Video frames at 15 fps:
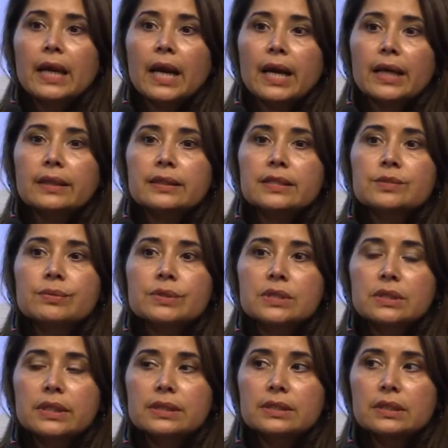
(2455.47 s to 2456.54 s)
And this was
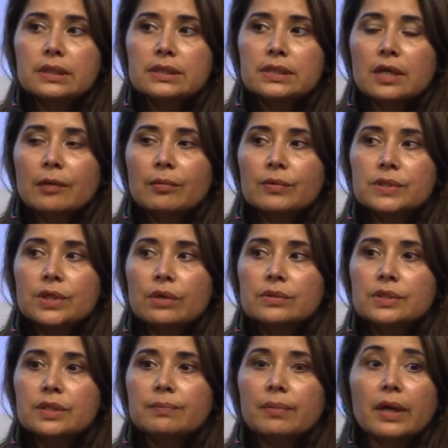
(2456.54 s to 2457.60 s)
this time it was
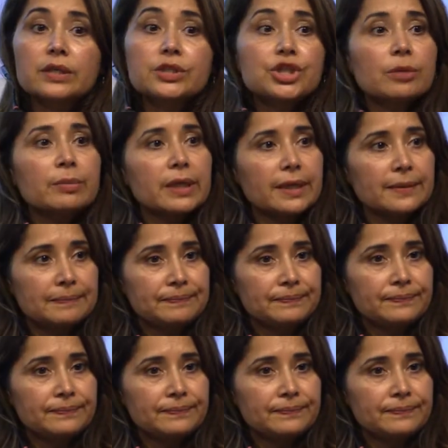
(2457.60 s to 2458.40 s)
hosted by Germany.